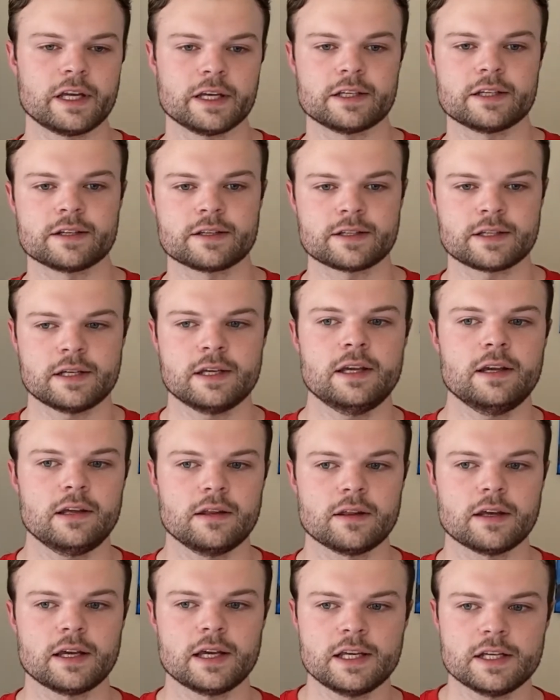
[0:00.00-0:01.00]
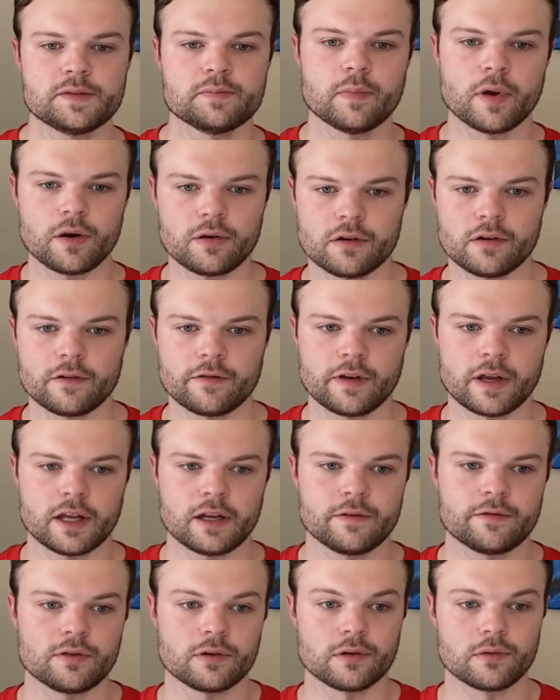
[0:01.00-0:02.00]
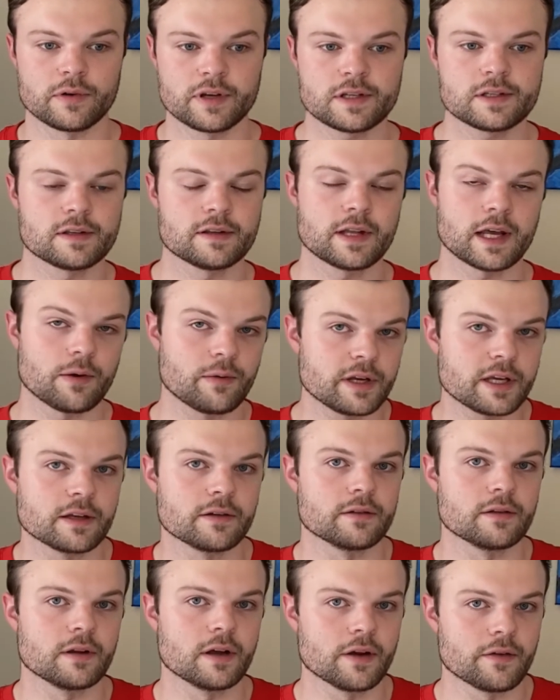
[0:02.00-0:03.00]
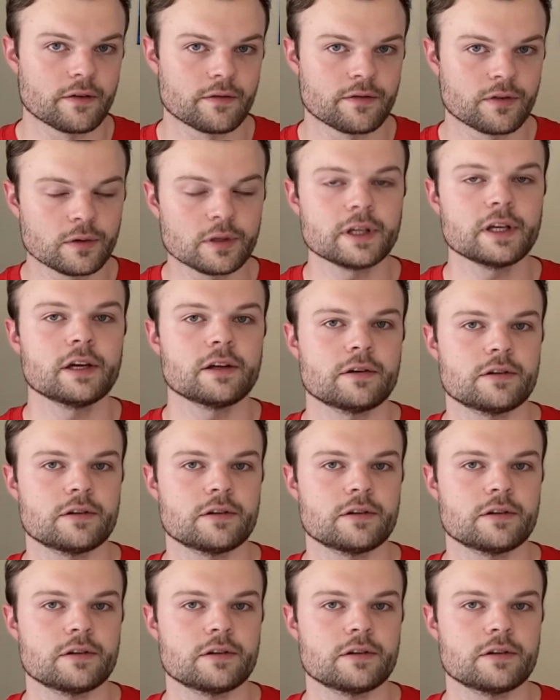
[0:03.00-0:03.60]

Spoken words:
we get to see that he's motivated for a reason that we can fully